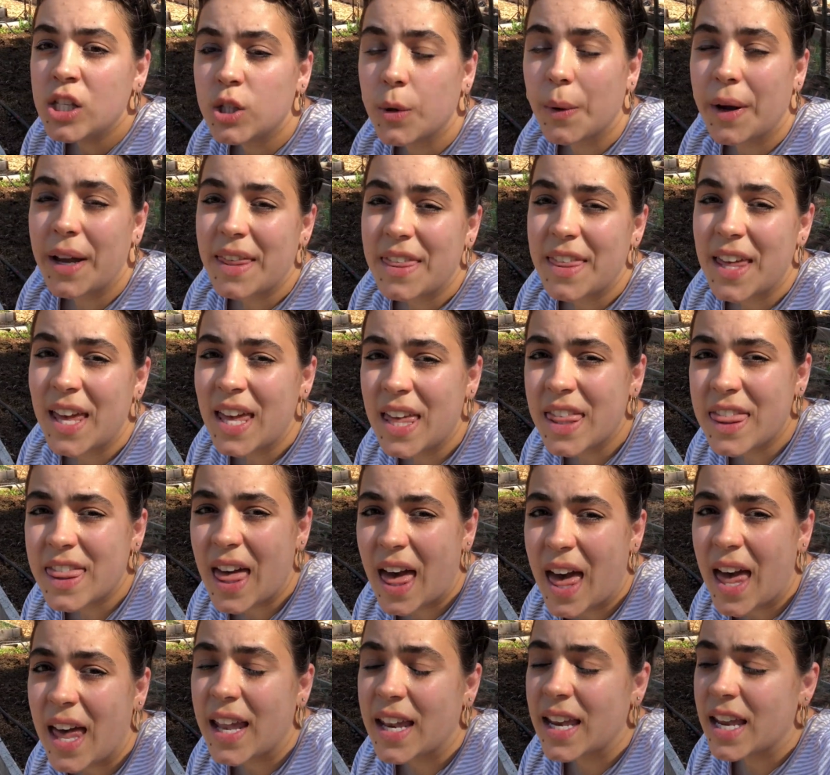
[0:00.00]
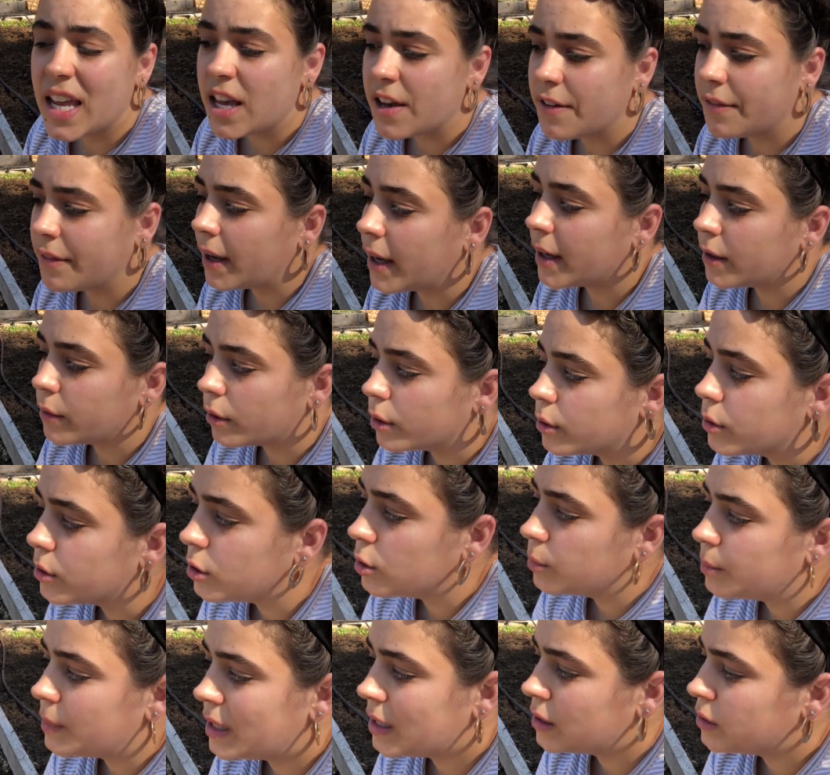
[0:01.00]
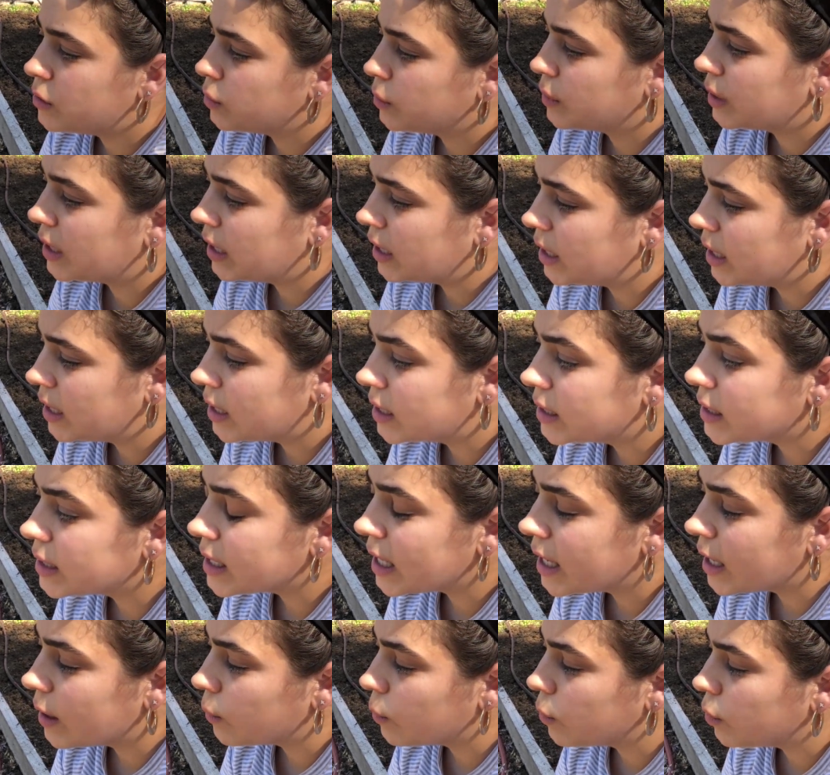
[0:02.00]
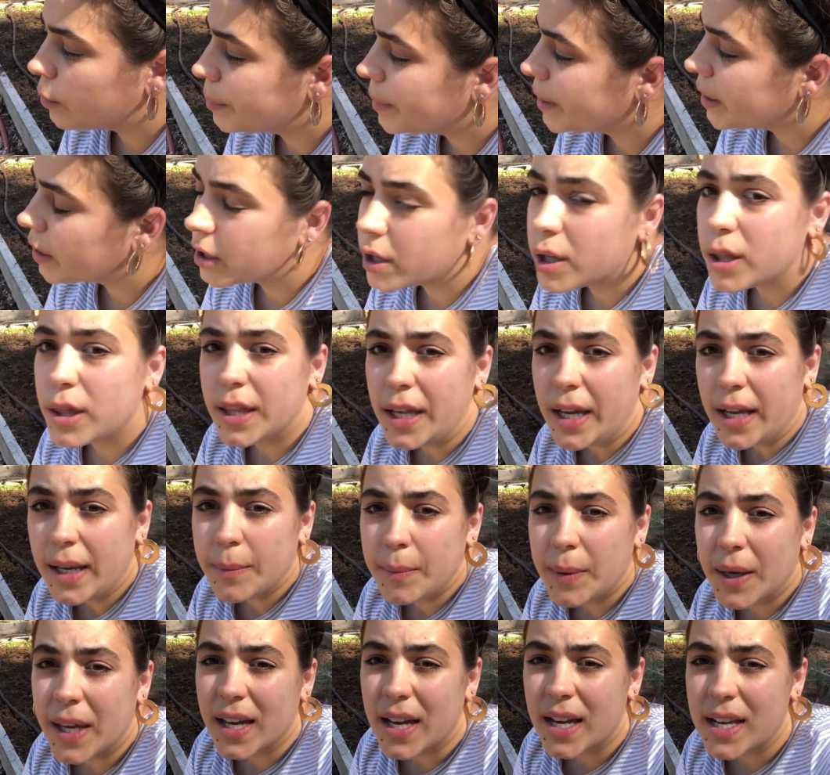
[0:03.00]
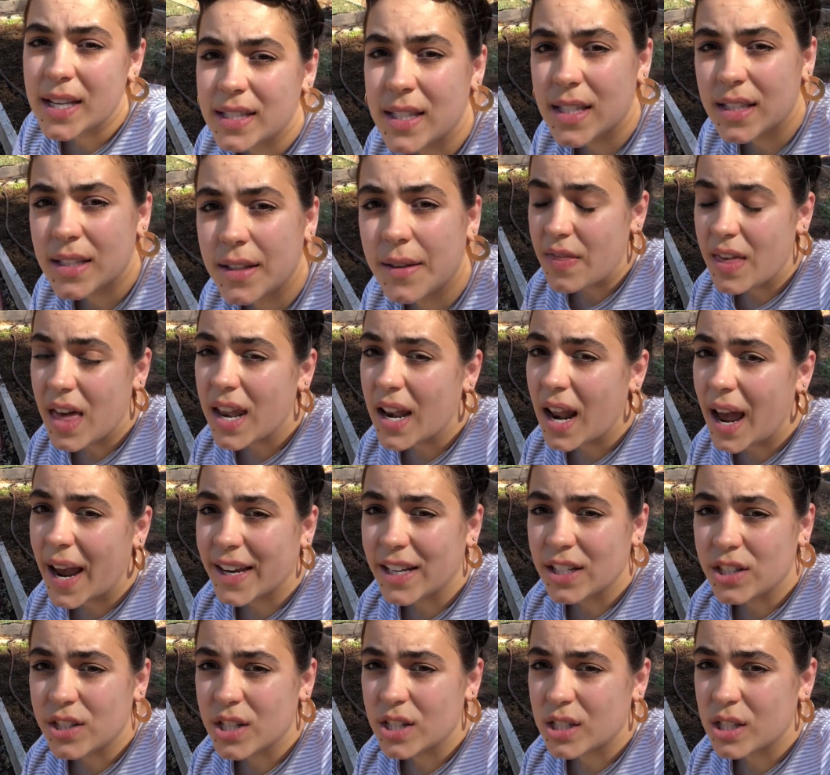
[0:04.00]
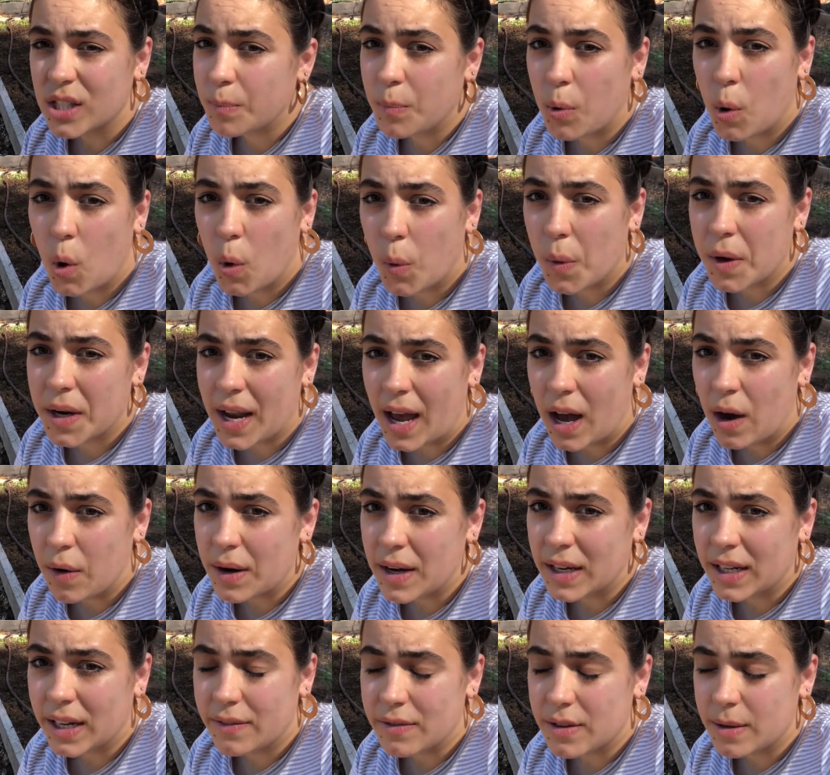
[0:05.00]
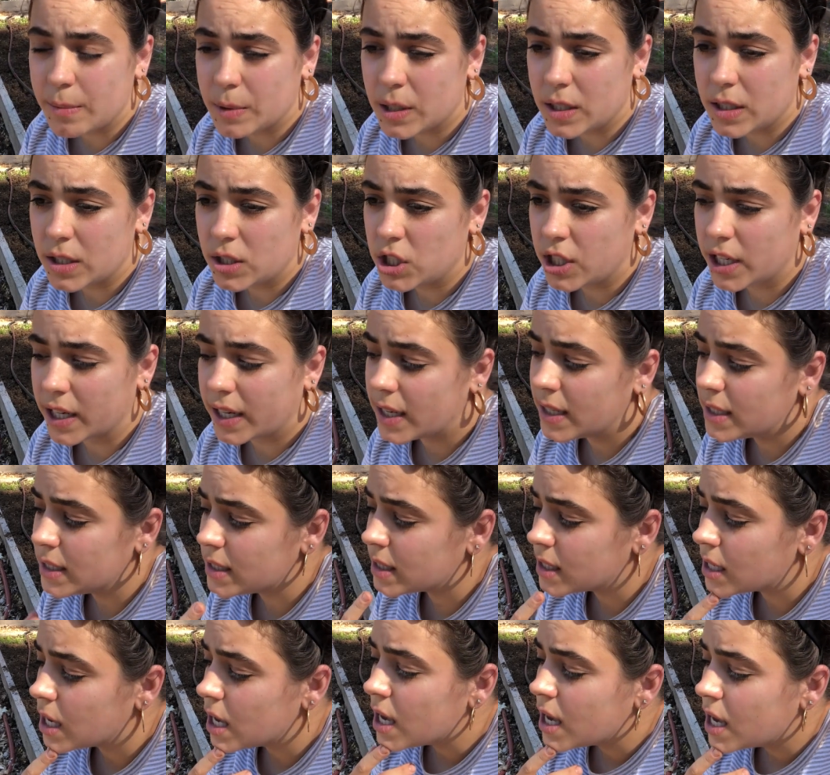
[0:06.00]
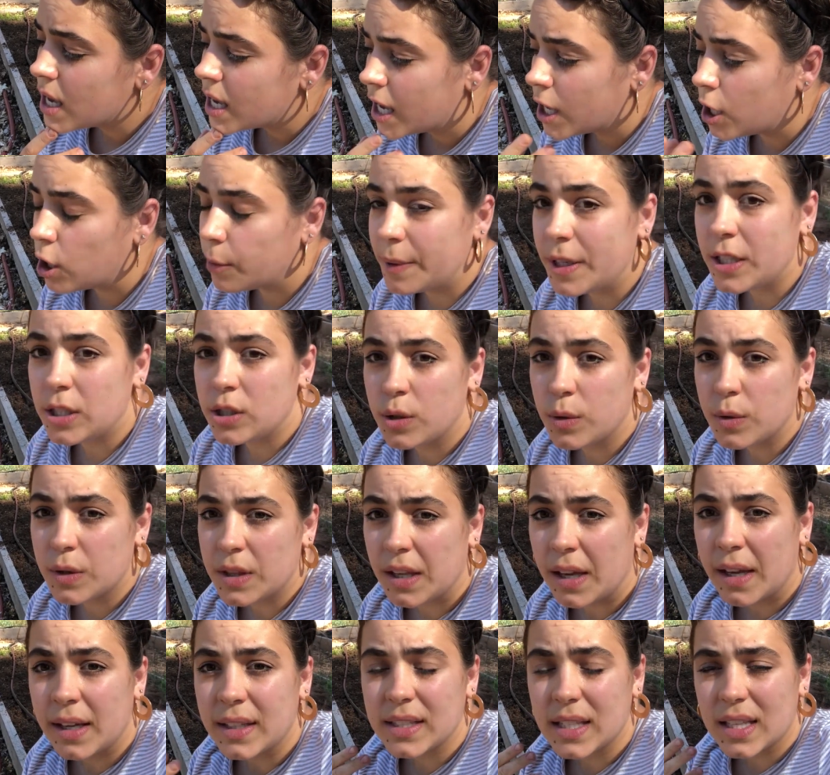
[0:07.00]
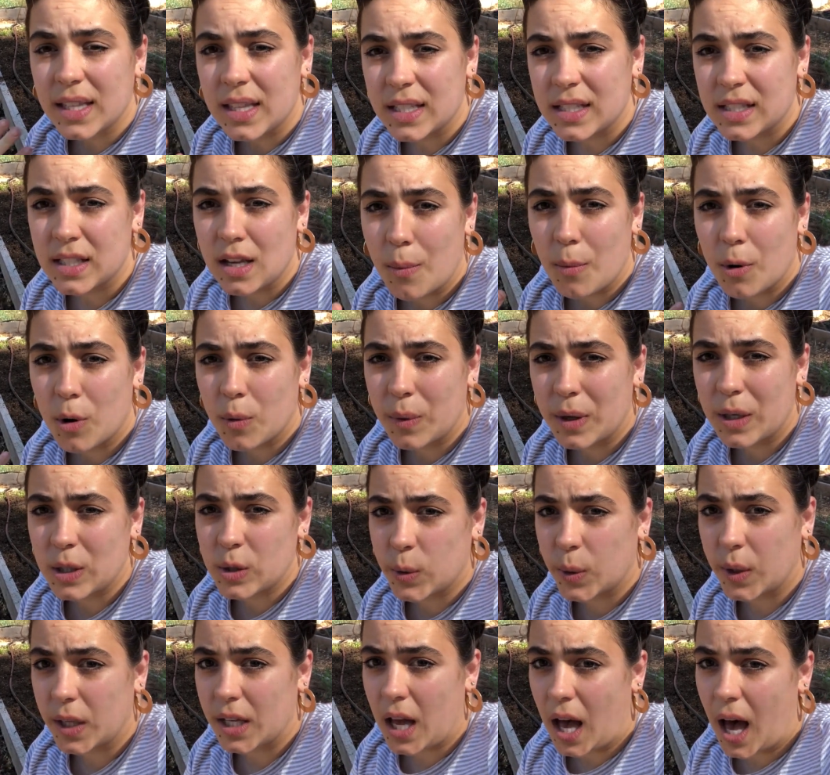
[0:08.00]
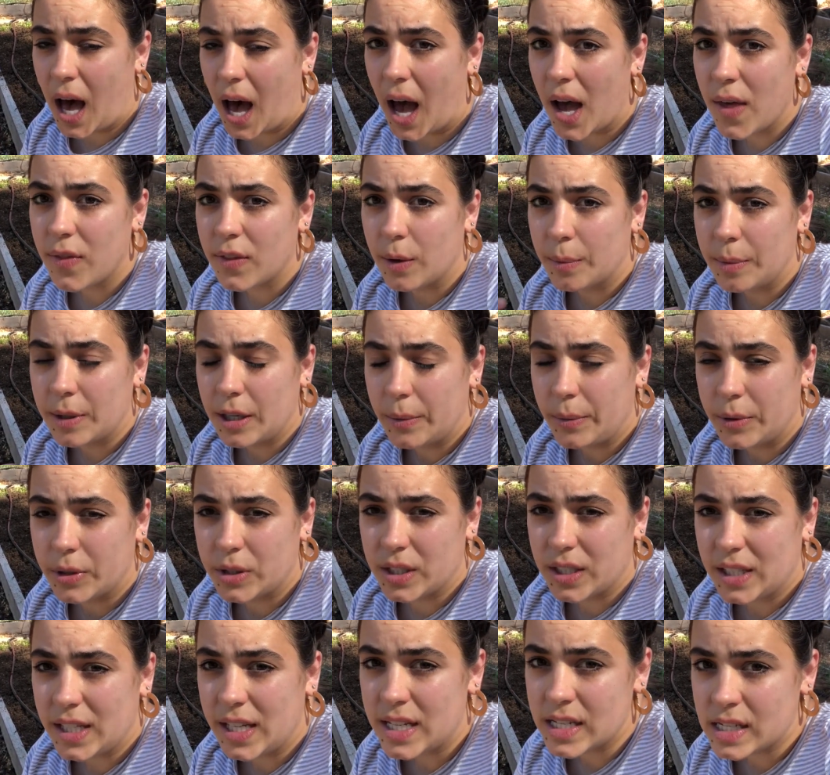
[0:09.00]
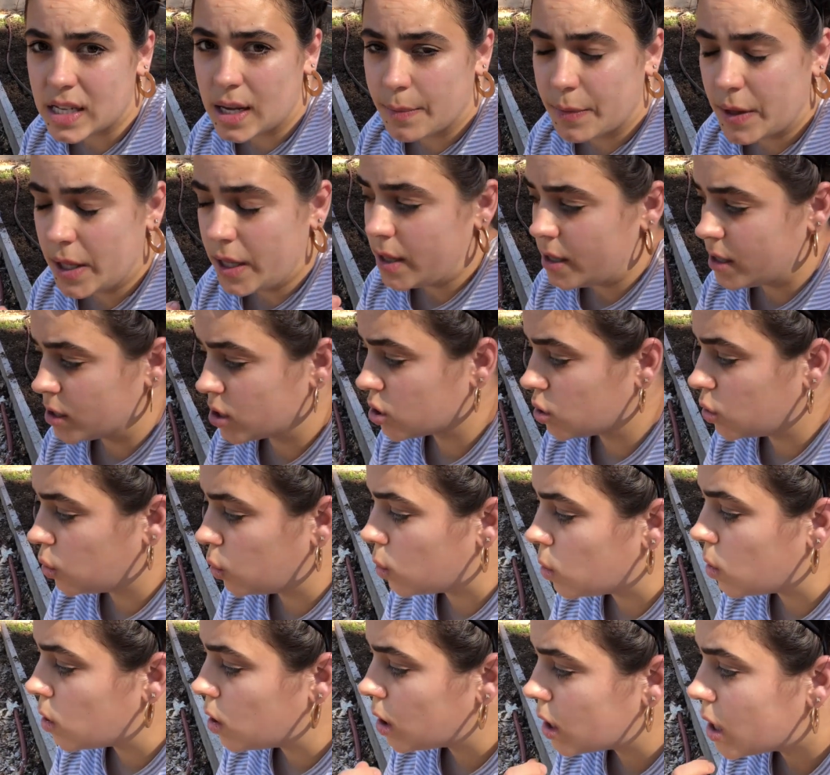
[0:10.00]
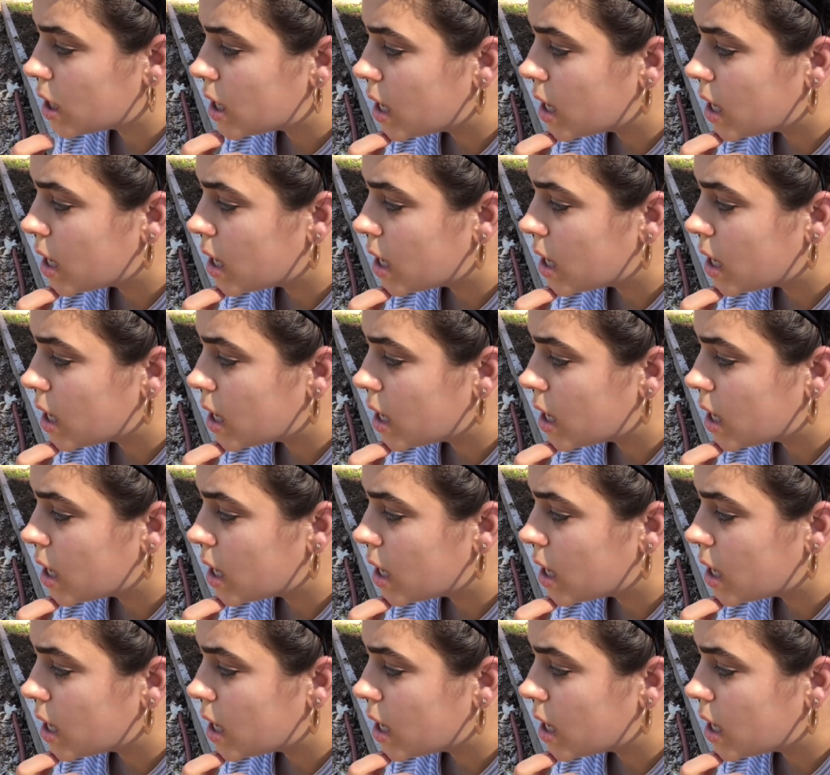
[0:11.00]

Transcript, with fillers: So I think that if I grow too many zucchinis it will be a good thing because then I can just pull one out and give them to the chickens. It'll be two things in the summer when it's really hot they'll be able to eat something that's cool